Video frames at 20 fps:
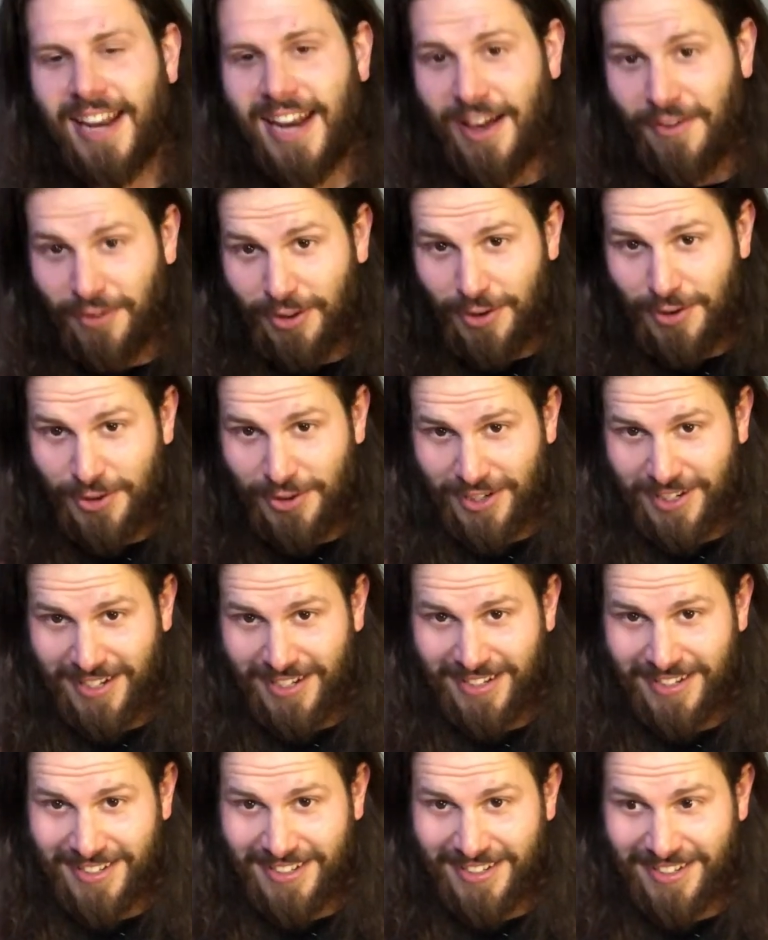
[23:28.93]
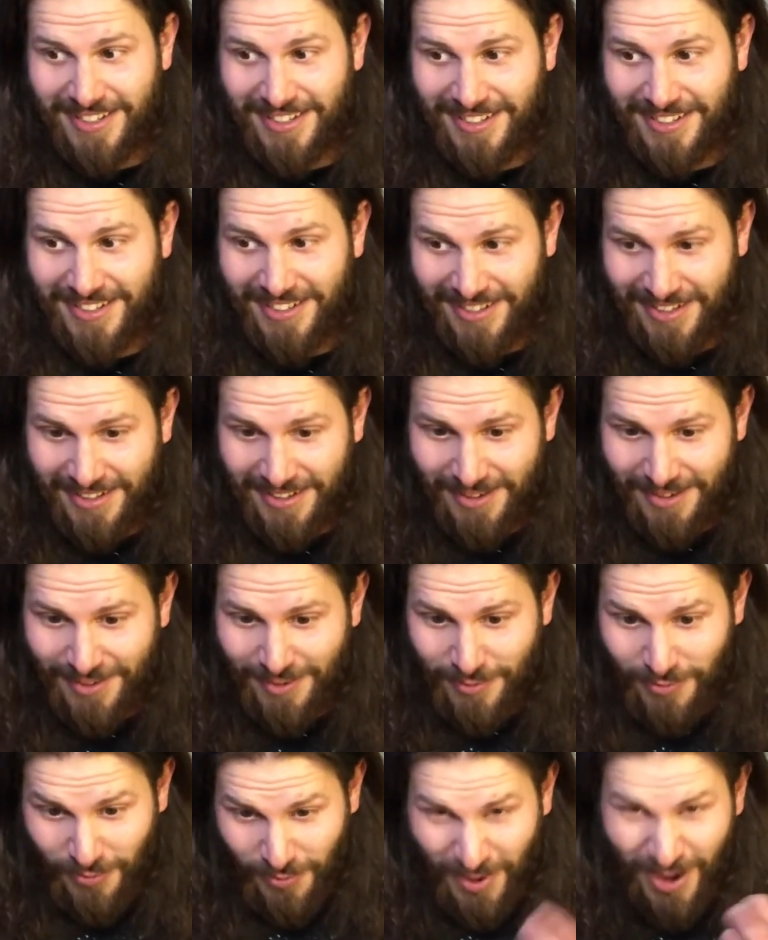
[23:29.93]
evolution is
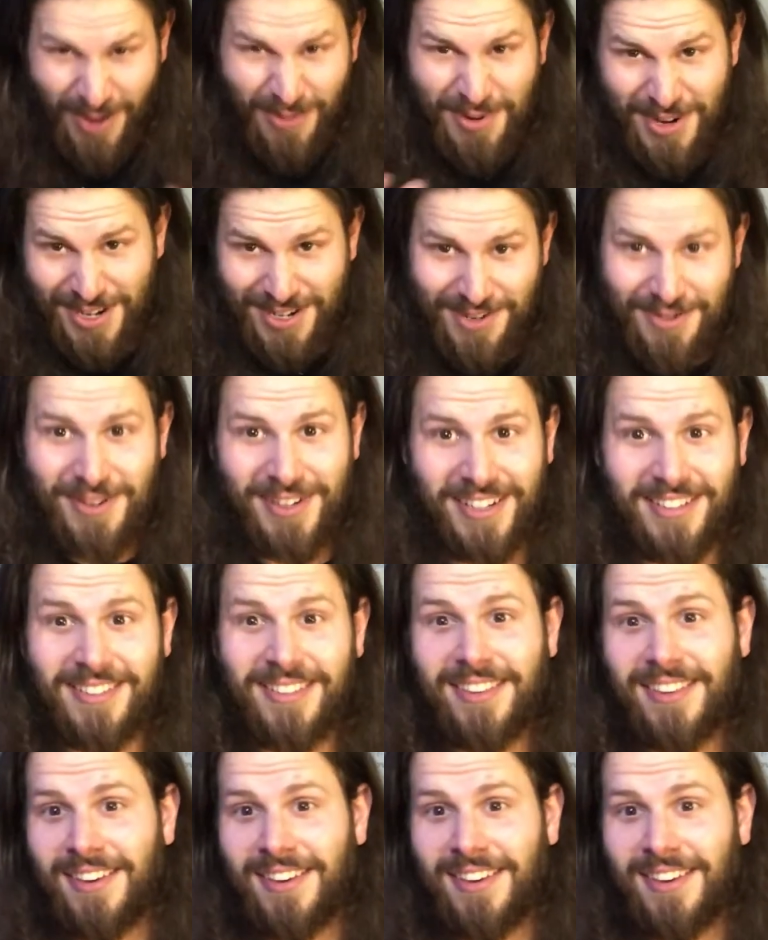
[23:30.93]
what we're doing.